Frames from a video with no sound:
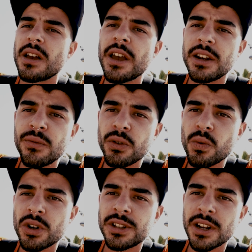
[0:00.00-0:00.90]
And if you
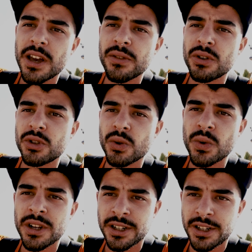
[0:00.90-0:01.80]
want another
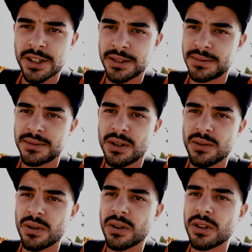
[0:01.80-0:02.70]
trick
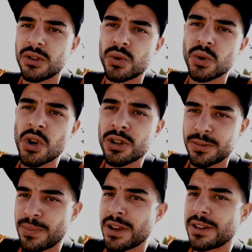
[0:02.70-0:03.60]
to not
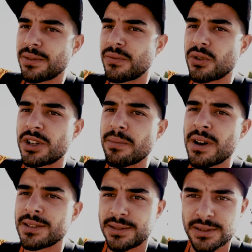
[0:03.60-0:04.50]
pay for the
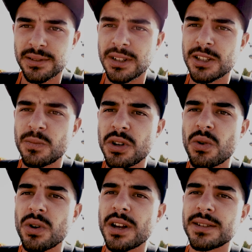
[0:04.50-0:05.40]
bus, let me
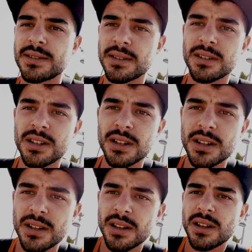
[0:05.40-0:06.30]
know, guys.
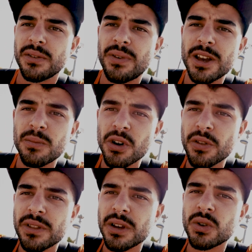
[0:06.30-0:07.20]
Find me
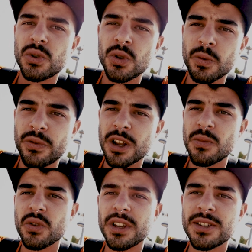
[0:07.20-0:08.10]
on the YouTube, find
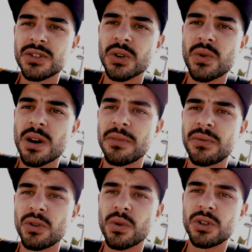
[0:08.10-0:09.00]
me on the Instagram.
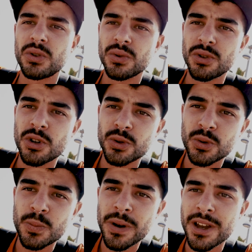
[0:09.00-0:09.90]
If you want to not
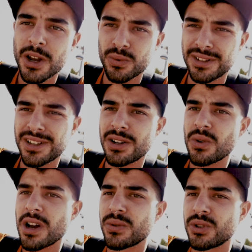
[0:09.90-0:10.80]
to pay, I will tell
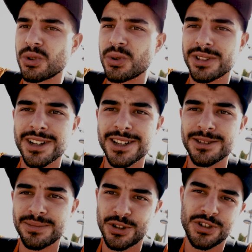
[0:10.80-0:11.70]
you how to do it, guys,
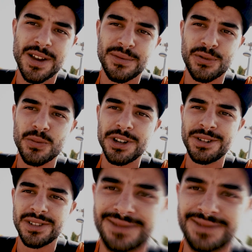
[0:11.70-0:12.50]
because I'm from here.